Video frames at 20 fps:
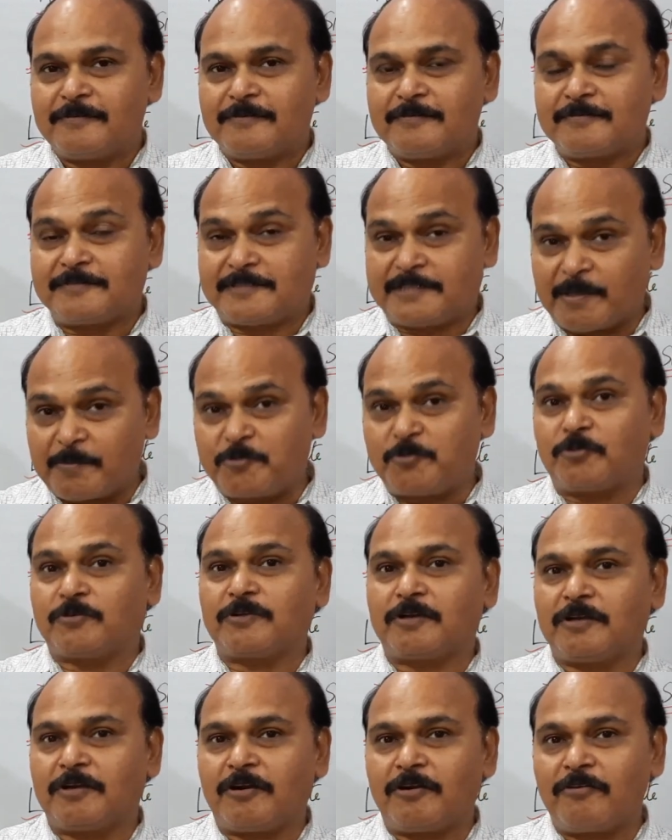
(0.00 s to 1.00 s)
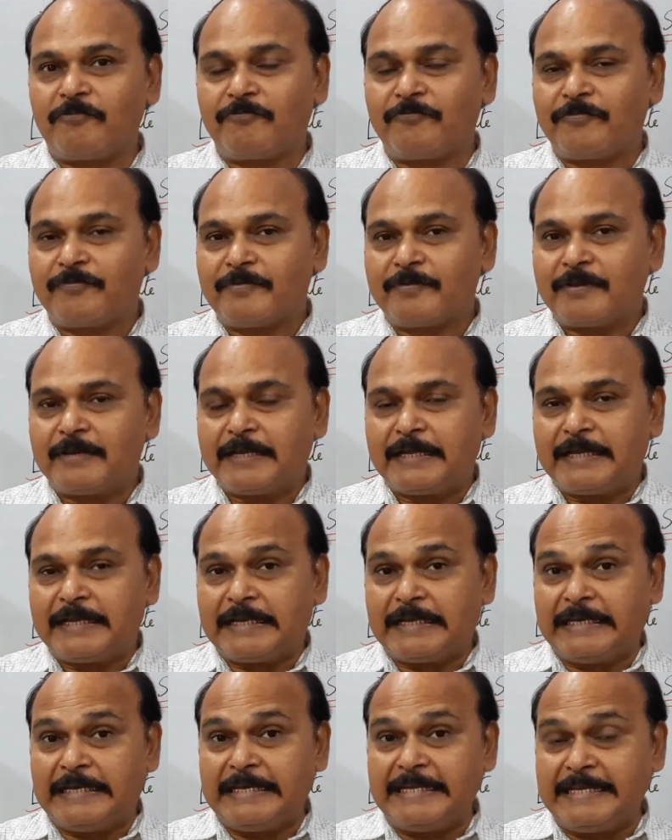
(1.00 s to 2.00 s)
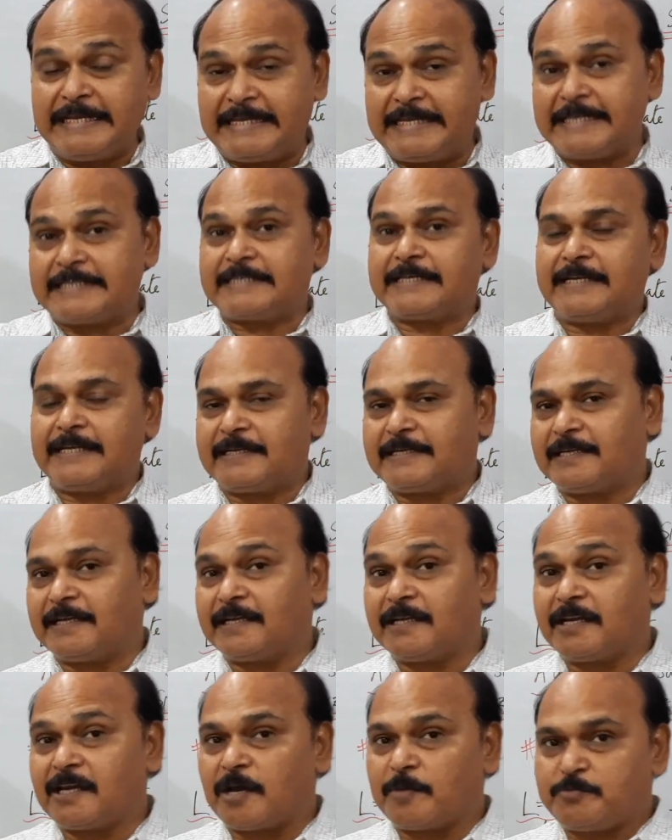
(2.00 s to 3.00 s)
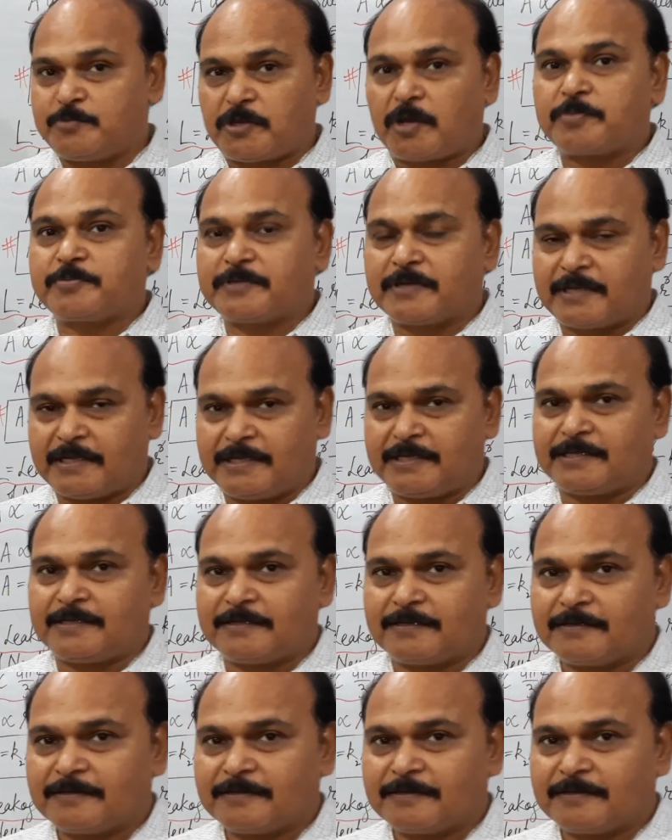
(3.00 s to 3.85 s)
sum total of leakage rate and absorption rate.